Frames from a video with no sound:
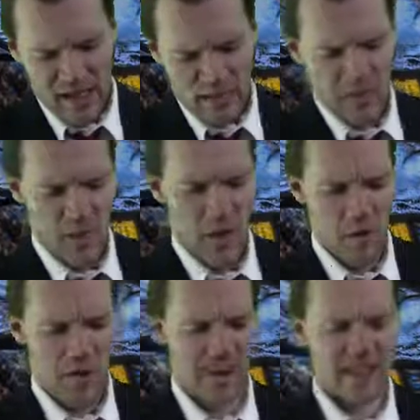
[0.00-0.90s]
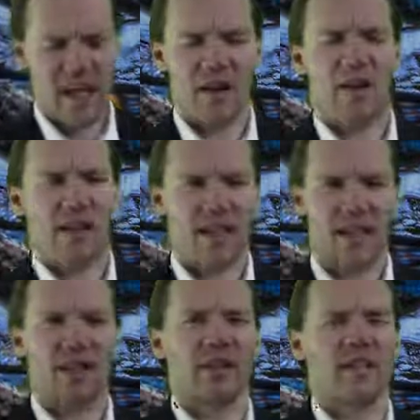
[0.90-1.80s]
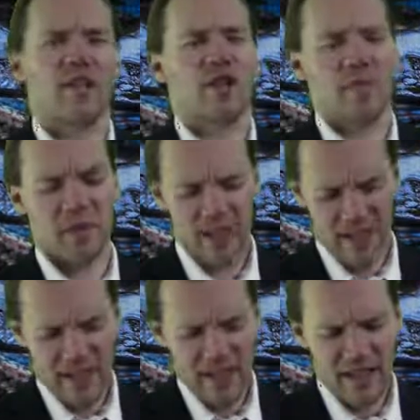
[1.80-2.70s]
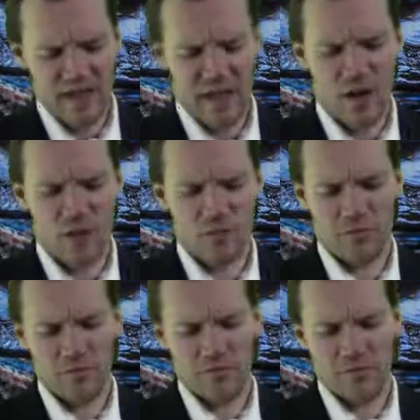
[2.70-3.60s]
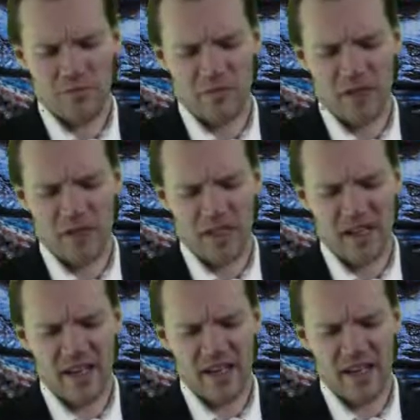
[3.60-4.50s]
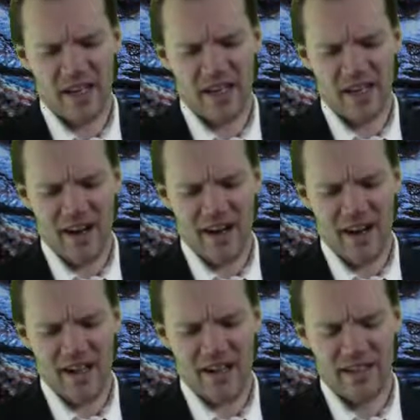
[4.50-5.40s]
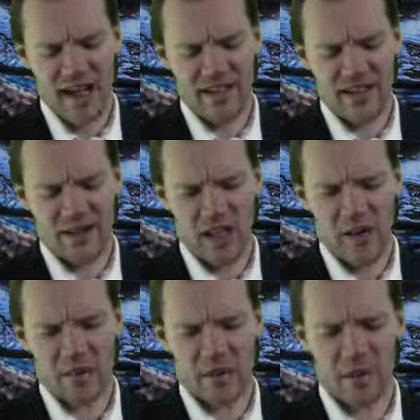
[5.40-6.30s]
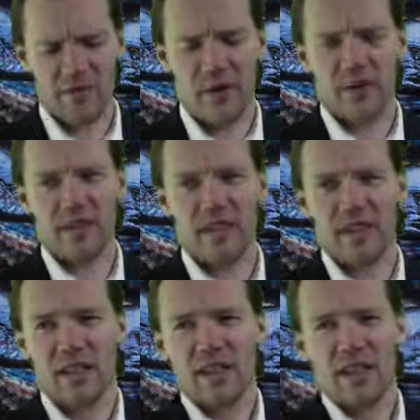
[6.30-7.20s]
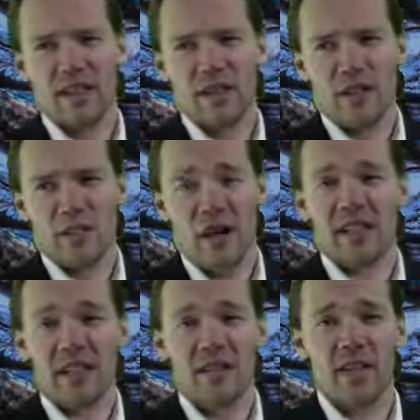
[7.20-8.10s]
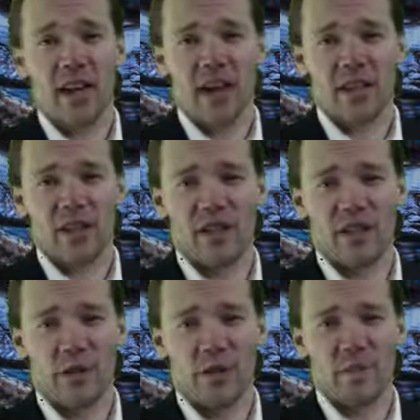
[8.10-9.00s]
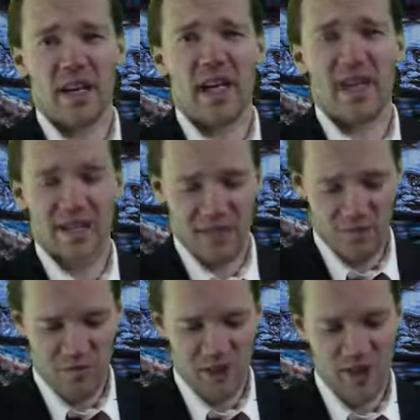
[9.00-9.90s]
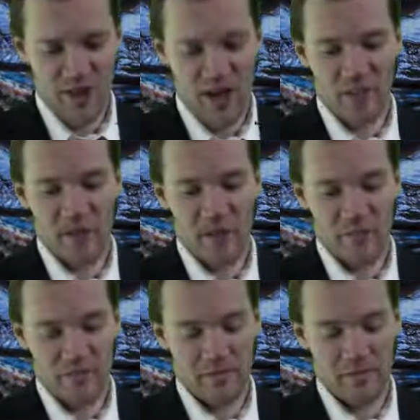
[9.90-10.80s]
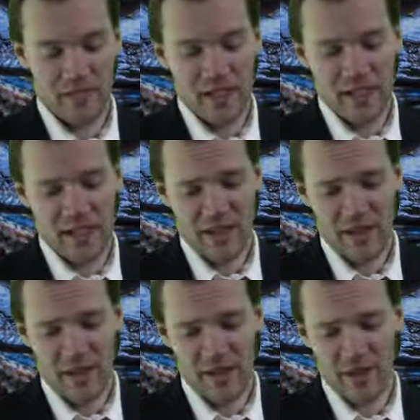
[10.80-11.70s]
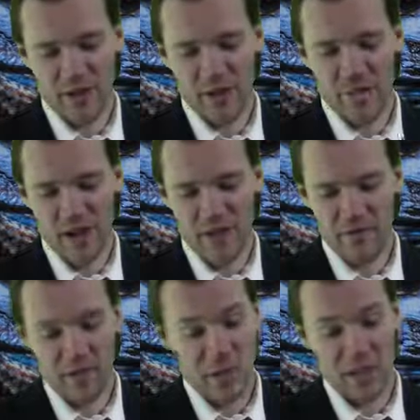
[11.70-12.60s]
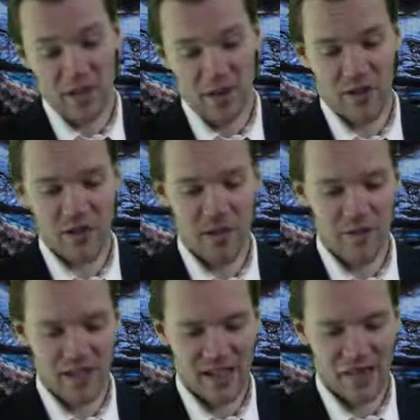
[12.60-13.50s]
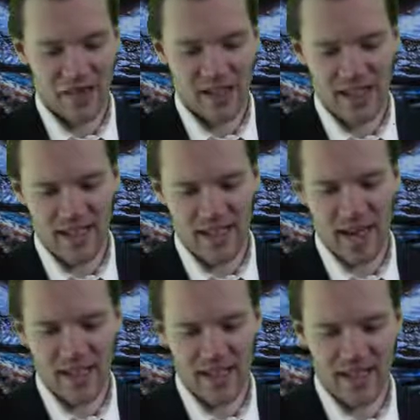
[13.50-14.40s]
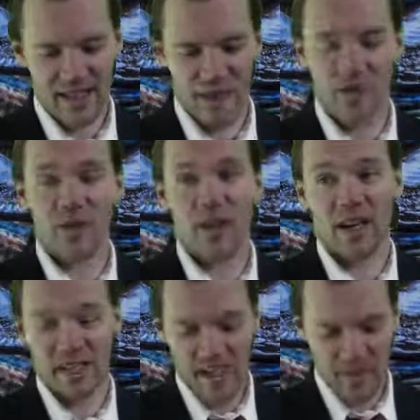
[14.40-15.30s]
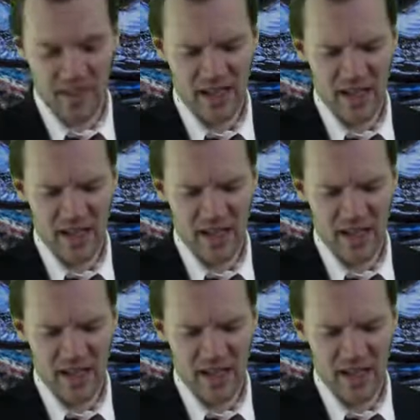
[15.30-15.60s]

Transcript: what we're going to talk about today, ladies and gentlemen, is how a study done at the Argonne National Laboratory found that bacteria actually form gangs with each other to defend their turf by forming social networks that release toxins to neutralize enemies.